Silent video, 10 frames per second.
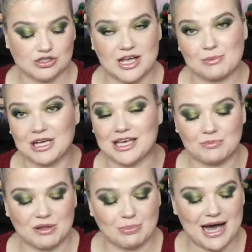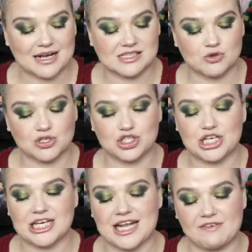So I'm going to keep the box so that
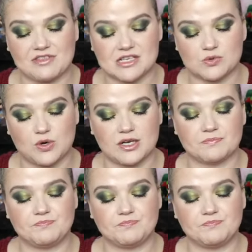she can have this one.